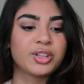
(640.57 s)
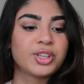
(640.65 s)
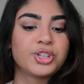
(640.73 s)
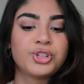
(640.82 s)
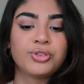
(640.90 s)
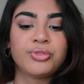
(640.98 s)

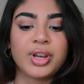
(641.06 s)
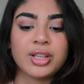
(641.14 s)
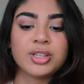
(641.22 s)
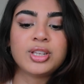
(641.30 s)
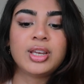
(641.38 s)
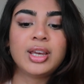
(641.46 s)
nothing too
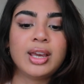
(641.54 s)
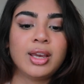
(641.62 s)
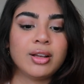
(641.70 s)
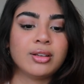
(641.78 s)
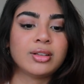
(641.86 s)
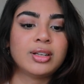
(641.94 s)
fancy,
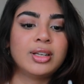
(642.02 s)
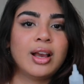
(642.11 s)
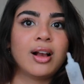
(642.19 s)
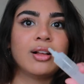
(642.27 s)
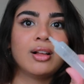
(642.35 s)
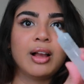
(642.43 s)
and
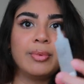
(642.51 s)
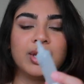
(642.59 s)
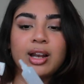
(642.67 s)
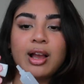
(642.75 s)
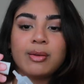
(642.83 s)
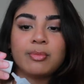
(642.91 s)
yeah. I
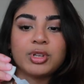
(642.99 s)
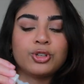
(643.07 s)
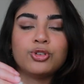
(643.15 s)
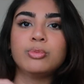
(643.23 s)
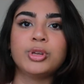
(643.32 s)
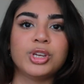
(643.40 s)
mean, I'm
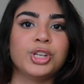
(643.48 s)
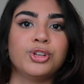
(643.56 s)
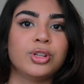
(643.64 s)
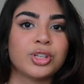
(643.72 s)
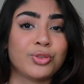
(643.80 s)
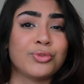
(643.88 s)
assuming you could do this